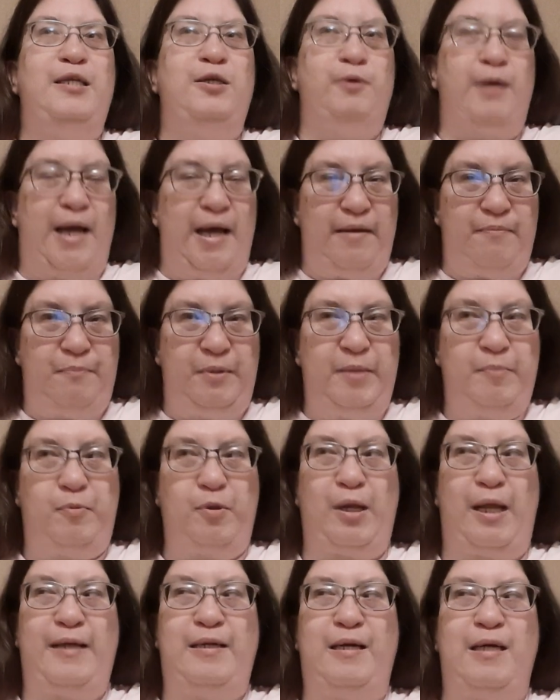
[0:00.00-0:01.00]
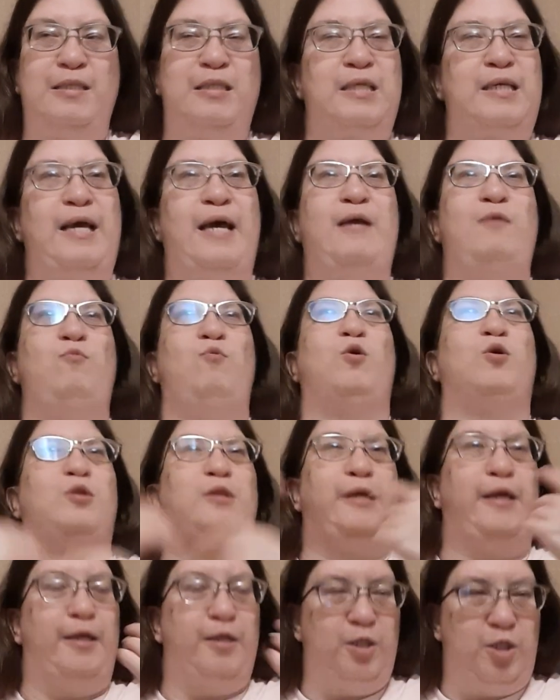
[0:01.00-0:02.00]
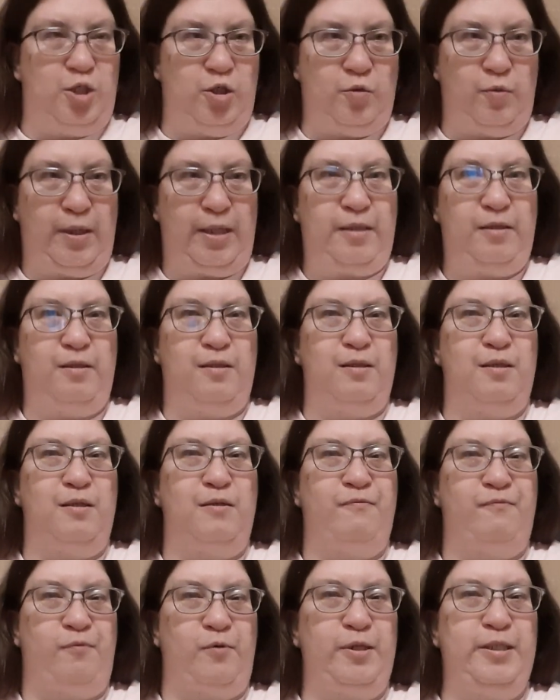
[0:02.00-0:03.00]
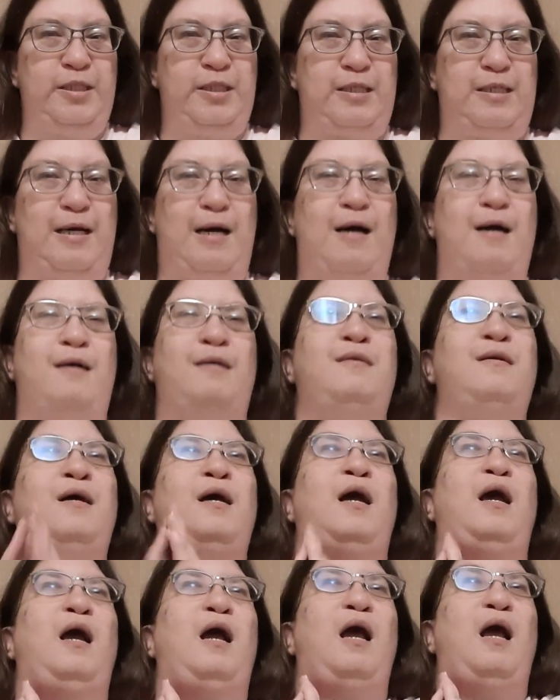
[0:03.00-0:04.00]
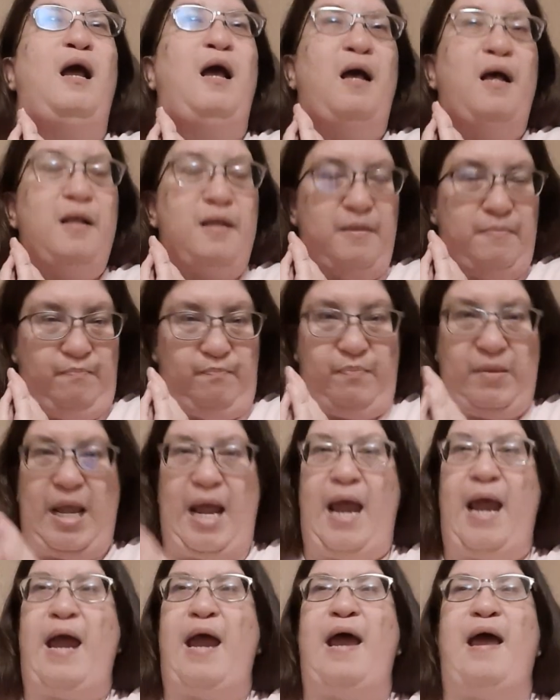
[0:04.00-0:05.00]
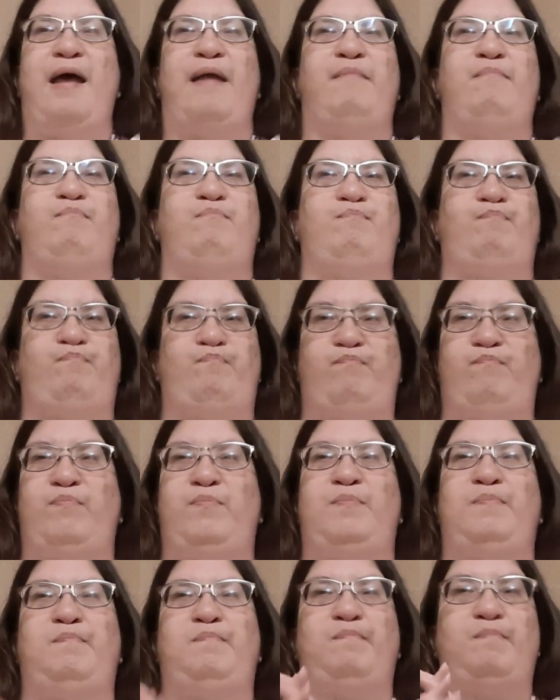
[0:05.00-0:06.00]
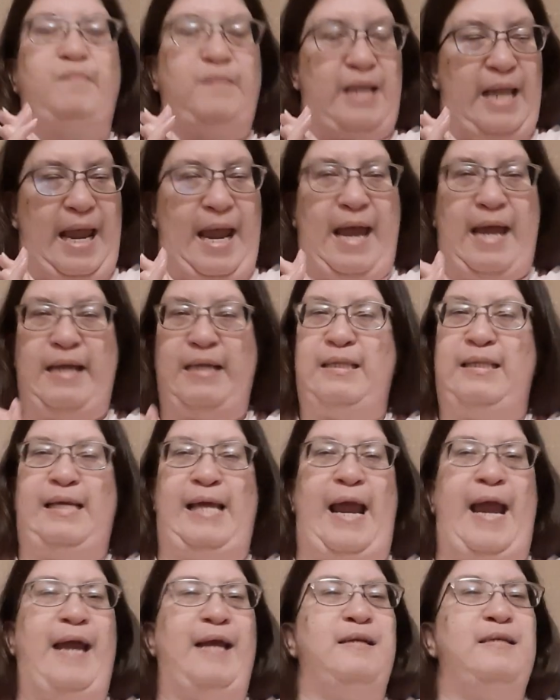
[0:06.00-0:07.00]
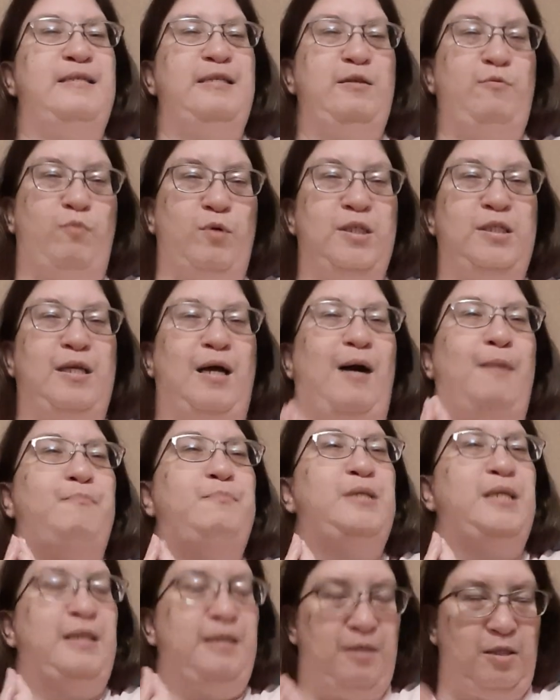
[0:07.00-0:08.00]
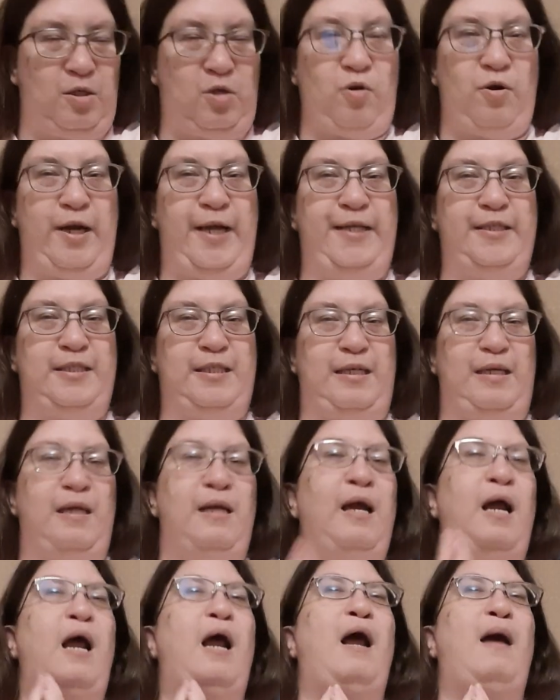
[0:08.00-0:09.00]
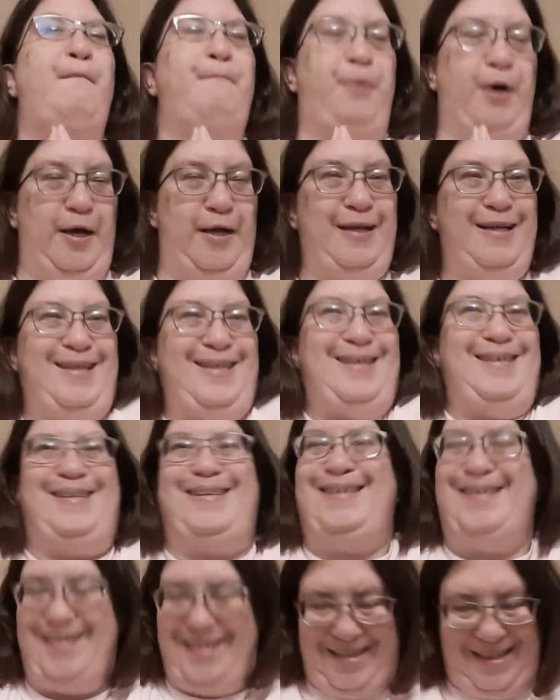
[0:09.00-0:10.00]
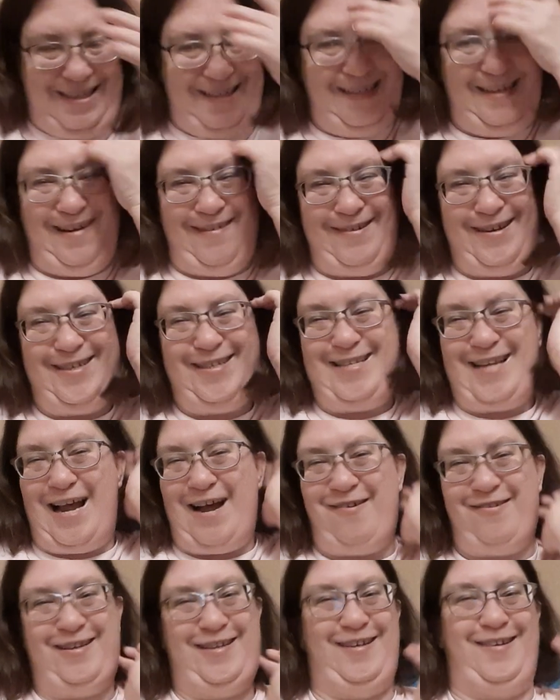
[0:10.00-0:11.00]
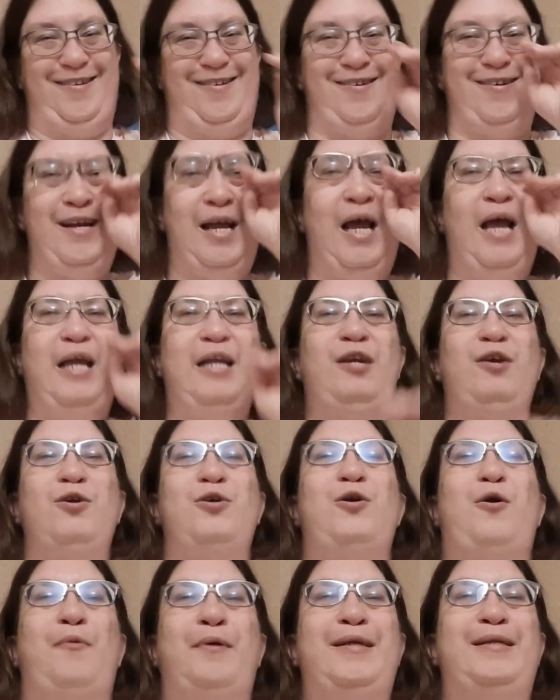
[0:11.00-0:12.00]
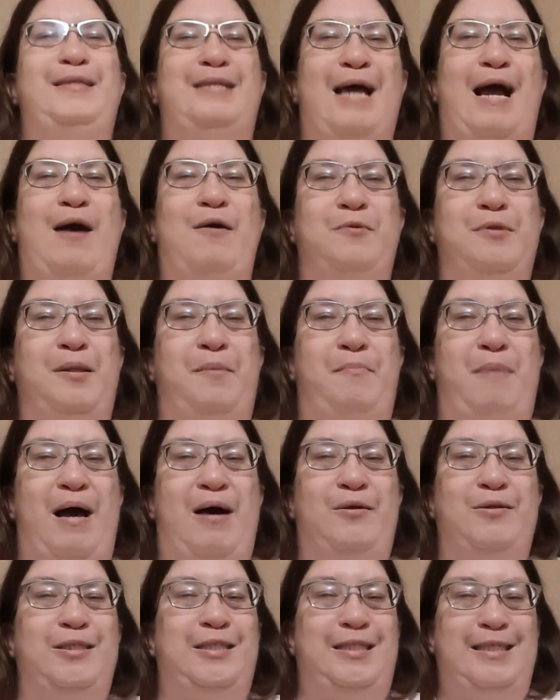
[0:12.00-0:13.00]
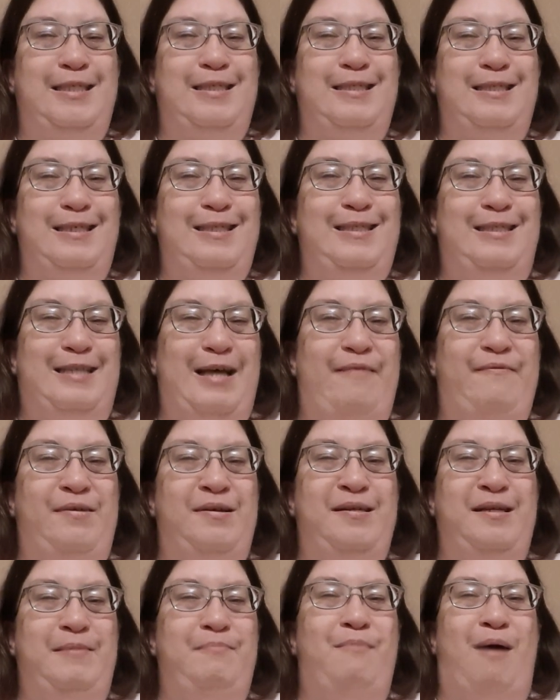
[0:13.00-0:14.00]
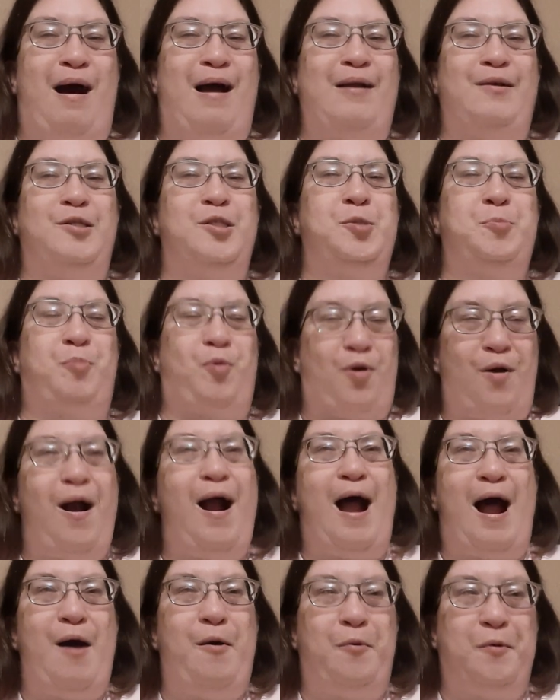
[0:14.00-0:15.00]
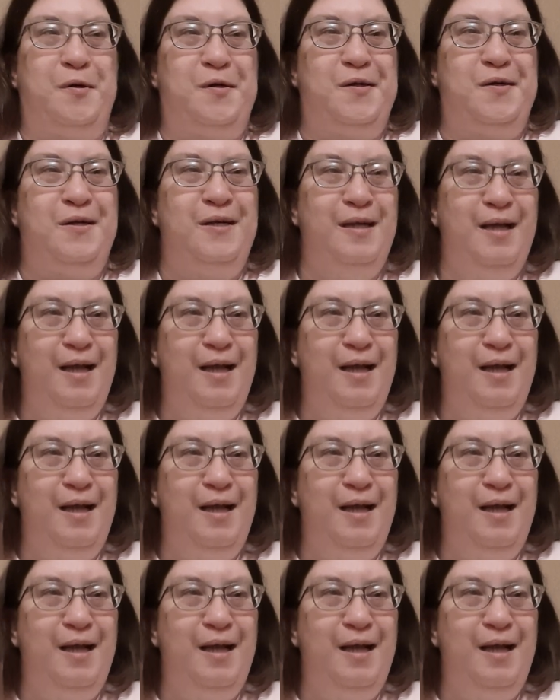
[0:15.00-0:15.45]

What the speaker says: you had people like Gus Kenworthy and doing the freestyle. And the ante was upped in the crazy. But you're a downhiller. You're going down the mountain 60, 70 miles per hour.